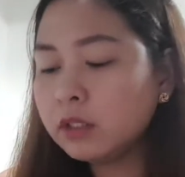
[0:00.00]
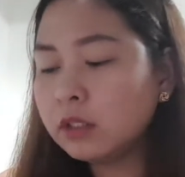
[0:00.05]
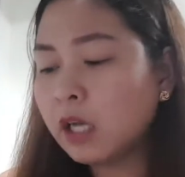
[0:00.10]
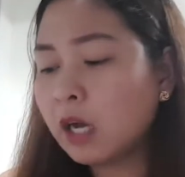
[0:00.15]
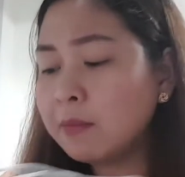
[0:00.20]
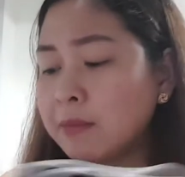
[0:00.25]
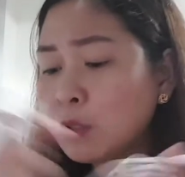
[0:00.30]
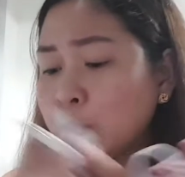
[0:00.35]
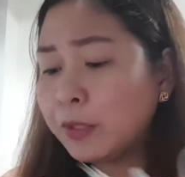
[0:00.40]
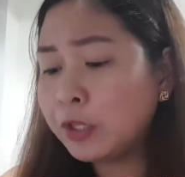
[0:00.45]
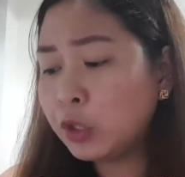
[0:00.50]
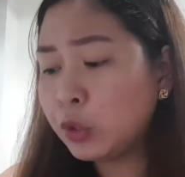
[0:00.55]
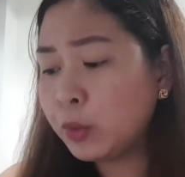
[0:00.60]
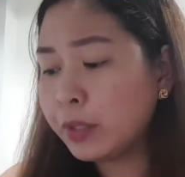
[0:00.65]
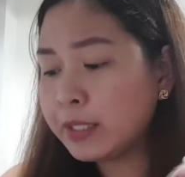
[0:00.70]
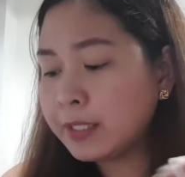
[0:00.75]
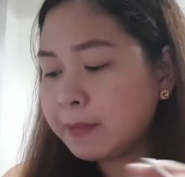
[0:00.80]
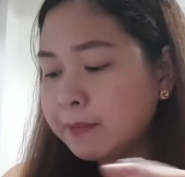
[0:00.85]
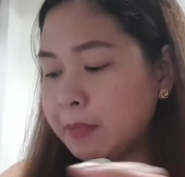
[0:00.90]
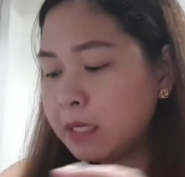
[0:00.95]
Comes with
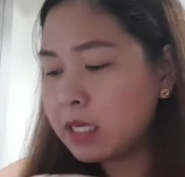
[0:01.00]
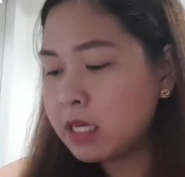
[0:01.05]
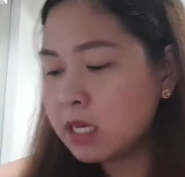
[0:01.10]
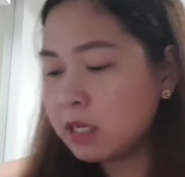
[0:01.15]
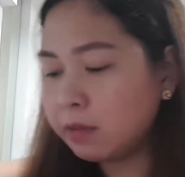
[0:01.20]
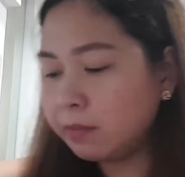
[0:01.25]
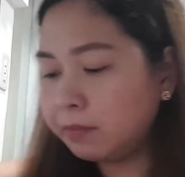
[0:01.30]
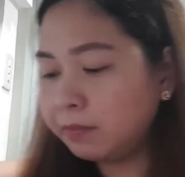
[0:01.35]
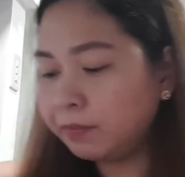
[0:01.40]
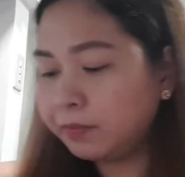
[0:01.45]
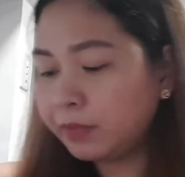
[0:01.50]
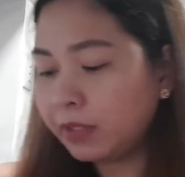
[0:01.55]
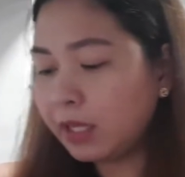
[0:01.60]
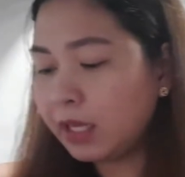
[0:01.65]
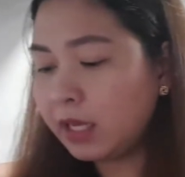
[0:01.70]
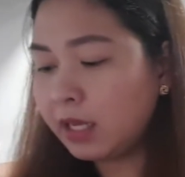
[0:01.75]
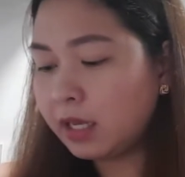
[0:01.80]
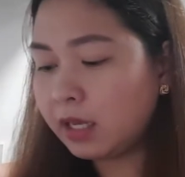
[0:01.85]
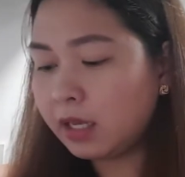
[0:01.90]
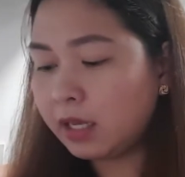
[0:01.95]
USB.
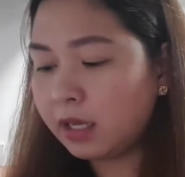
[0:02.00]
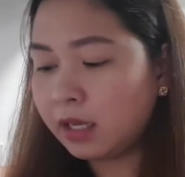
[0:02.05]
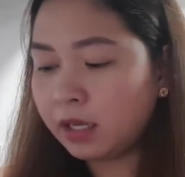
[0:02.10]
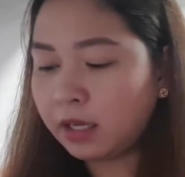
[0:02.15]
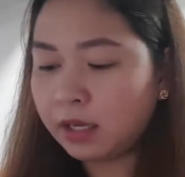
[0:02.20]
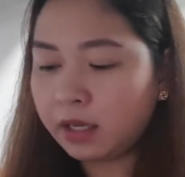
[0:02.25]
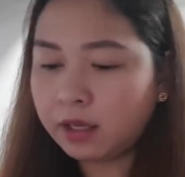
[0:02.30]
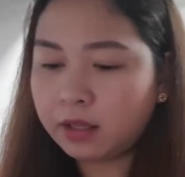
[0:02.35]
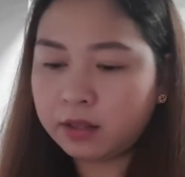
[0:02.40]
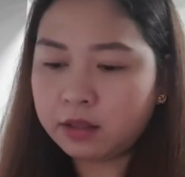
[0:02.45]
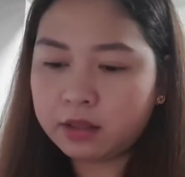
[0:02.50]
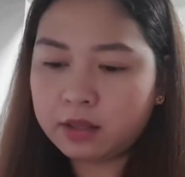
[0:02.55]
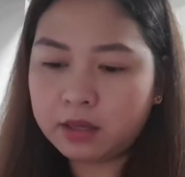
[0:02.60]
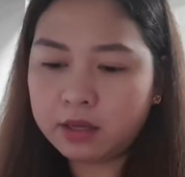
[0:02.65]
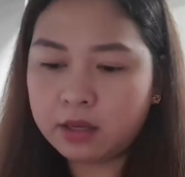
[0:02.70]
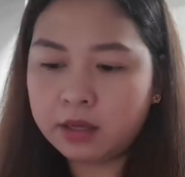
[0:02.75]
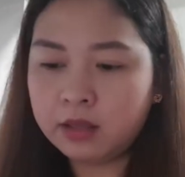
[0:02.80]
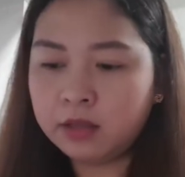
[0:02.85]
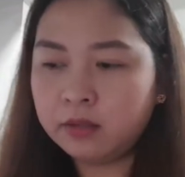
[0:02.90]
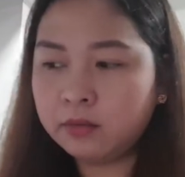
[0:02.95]
And
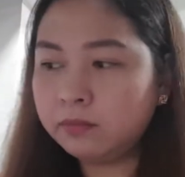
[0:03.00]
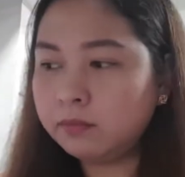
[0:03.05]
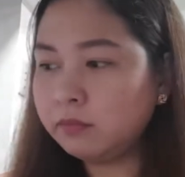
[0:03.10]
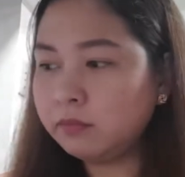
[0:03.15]
then,